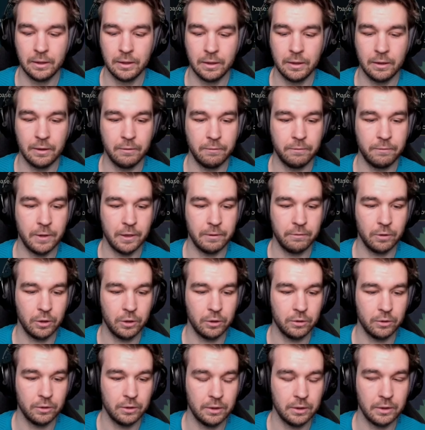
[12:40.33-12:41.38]

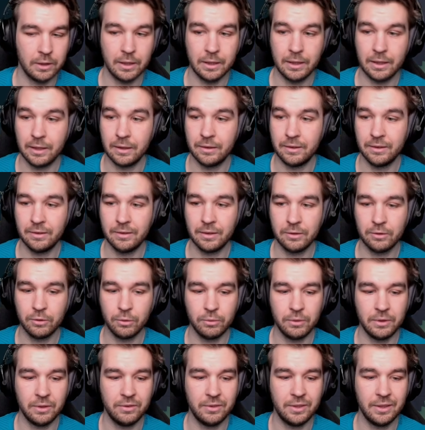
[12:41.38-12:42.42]
500, and this has
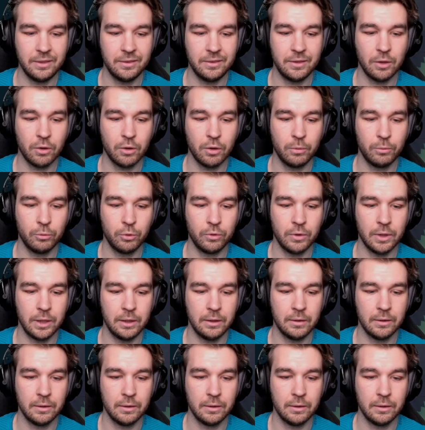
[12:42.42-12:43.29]
only 60 armor, right?